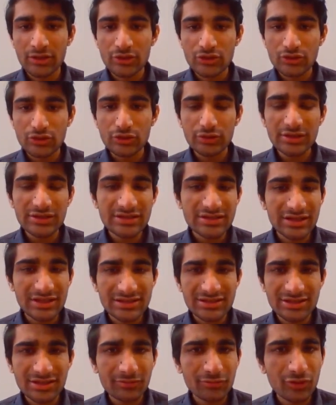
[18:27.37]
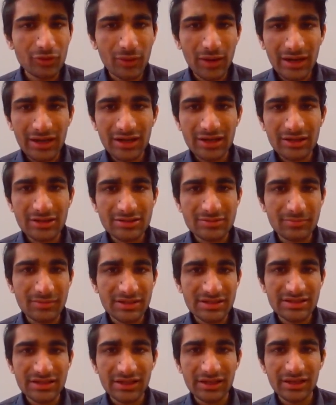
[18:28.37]
So this custom URL is
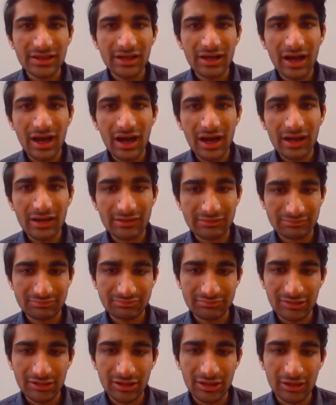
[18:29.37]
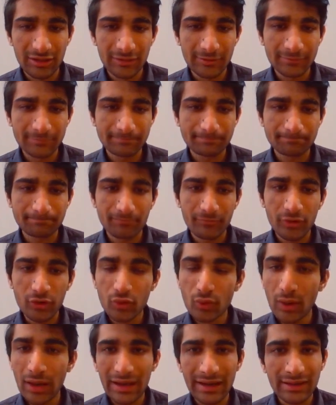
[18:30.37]
basically our
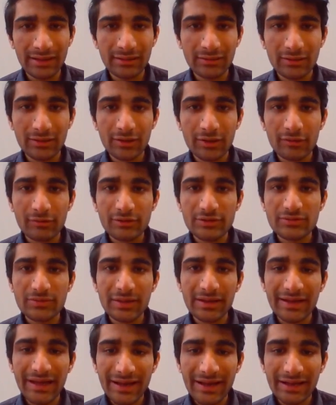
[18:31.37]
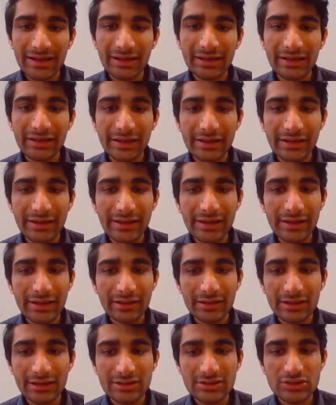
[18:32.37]
URL, which will directly
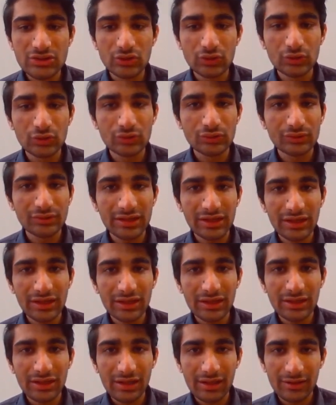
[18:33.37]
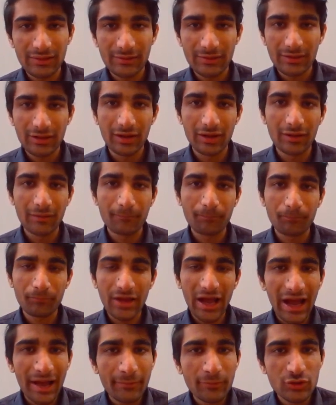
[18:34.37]
redirect us to the
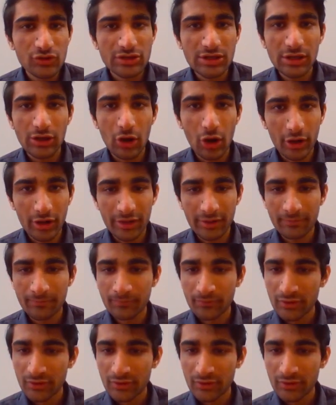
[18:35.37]
IAM user login.